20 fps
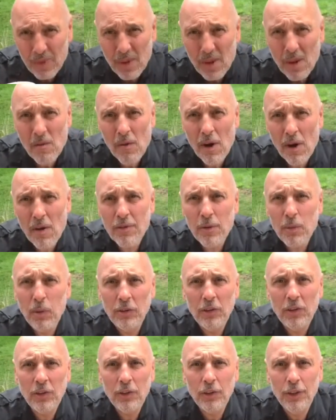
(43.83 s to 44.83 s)
Right, if you're
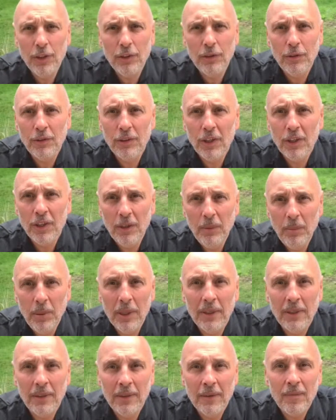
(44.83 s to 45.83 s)
watching on YouTube,
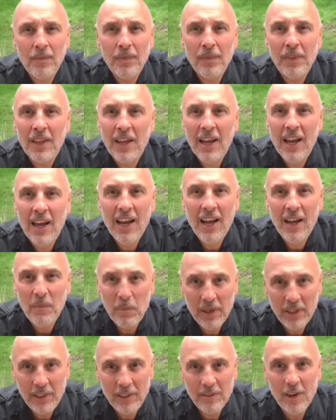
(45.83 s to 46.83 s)

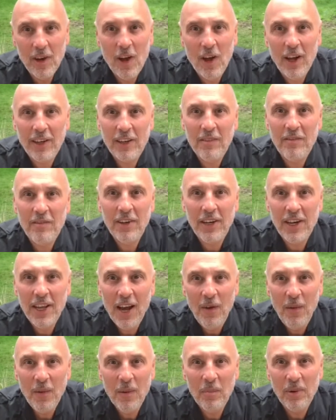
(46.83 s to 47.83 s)
please like the
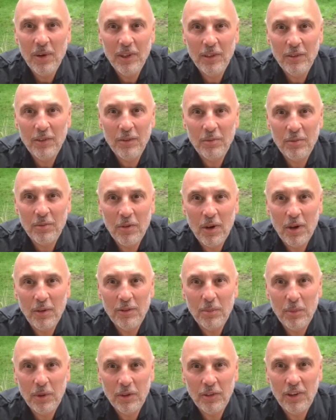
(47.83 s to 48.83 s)
video and please subscribe
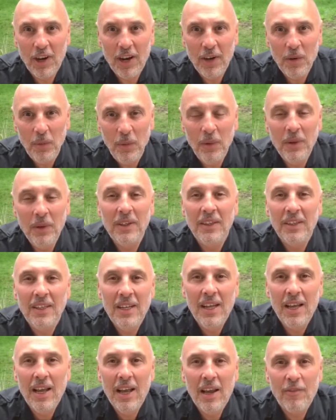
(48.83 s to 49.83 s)
to my channel.
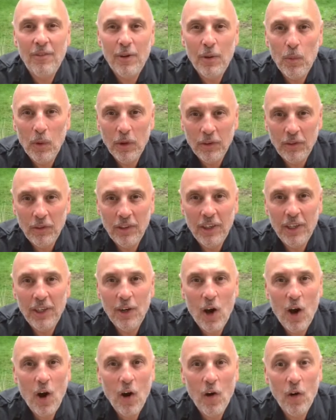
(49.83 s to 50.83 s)
If you're watching
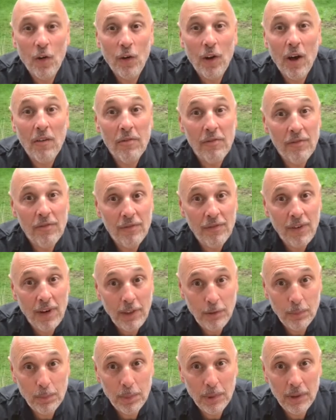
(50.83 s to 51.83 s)
on
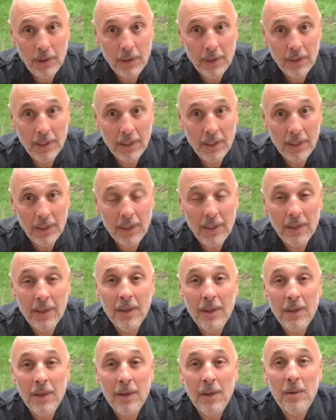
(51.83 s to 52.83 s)
Facebook,
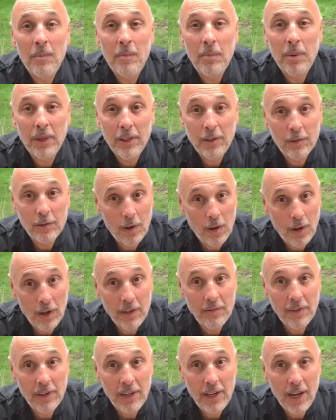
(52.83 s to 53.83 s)
please like the
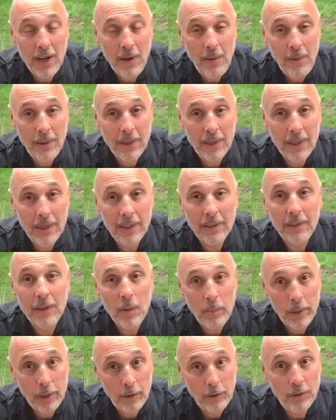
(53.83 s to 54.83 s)
video and don't
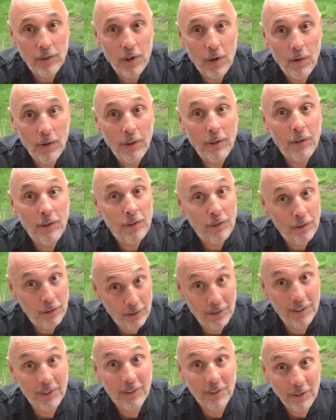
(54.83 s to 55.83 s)
be a schnorrer.
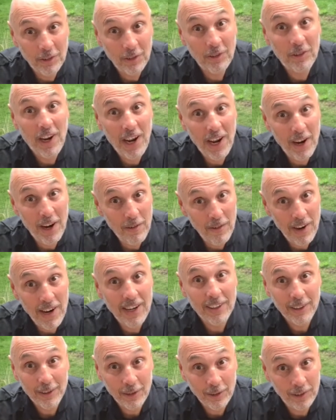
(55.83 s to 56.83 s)
Share it,
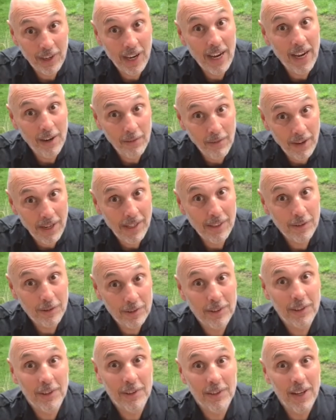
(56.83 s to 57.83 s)

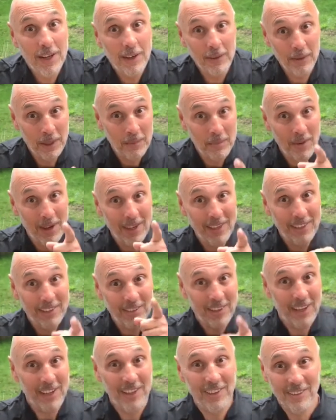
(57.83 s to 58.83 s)
you know, it makes
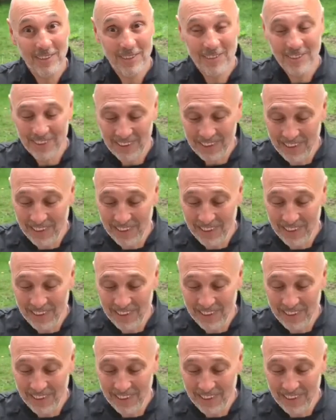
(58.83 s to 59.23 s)
sense.